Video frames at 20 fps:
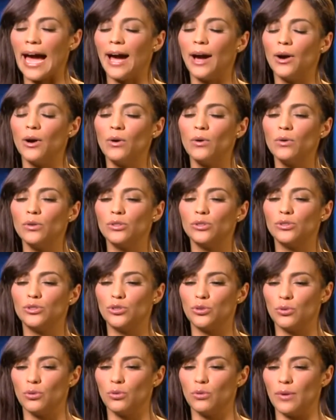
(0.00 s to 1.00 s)
how
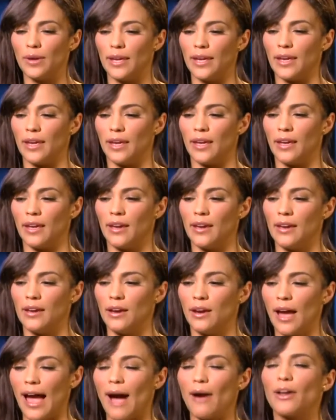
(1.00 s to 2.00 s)
do we,
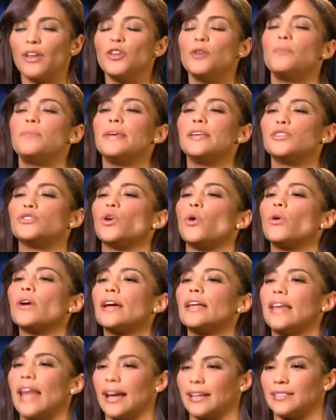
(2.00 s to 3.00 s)
how can you be so
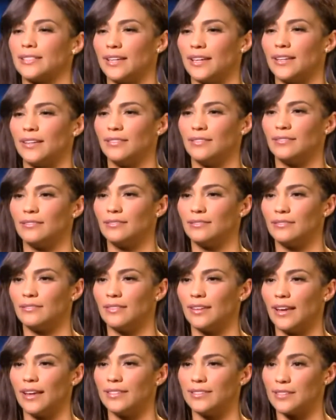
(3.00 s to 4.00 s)
connected
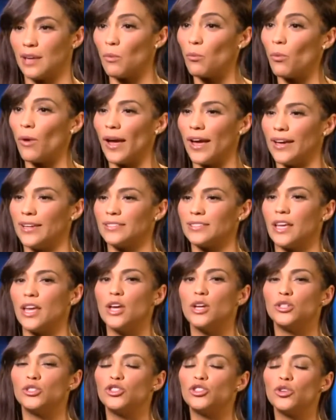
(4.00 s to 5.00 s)
in some ways
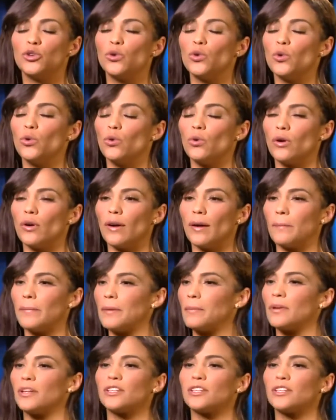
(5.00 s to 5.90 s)
to be